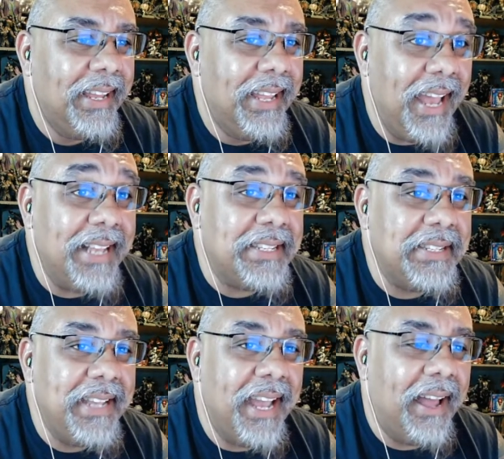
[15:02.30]

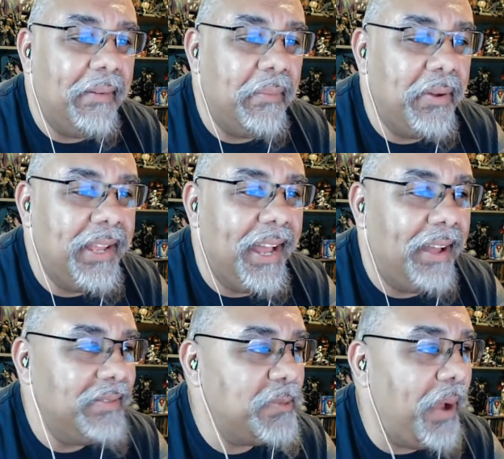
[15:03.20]
Yes, yeah,
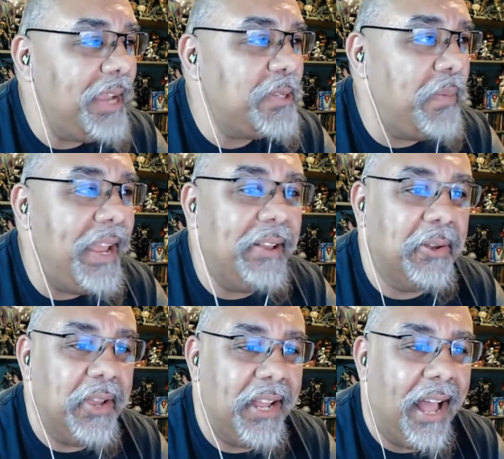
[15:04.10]
yeah. Spike
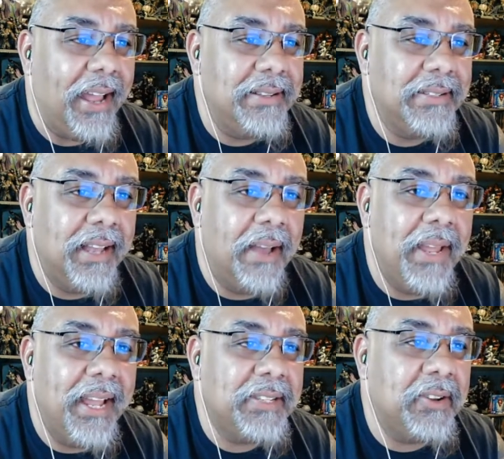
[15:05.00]
Spiegel, you guys. I
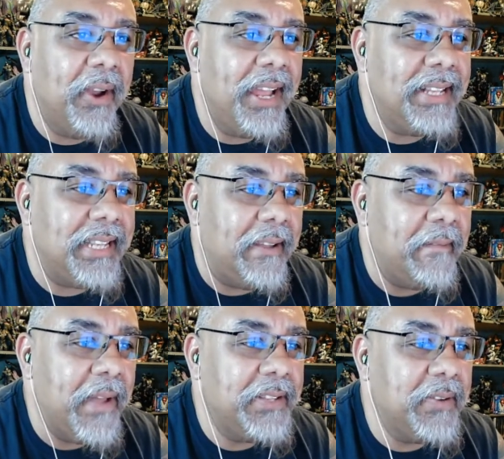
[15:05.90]
mean, it's
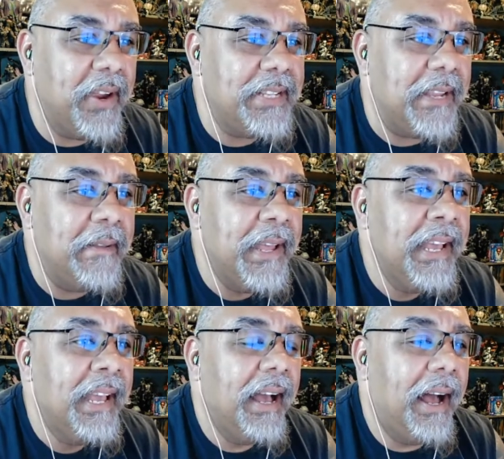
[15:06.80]
crazy. It's crazy.
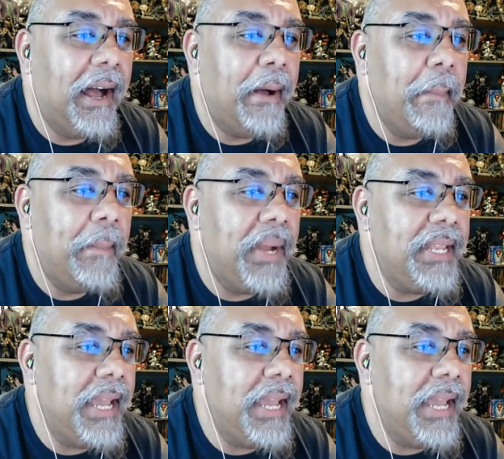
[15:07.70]
Um, but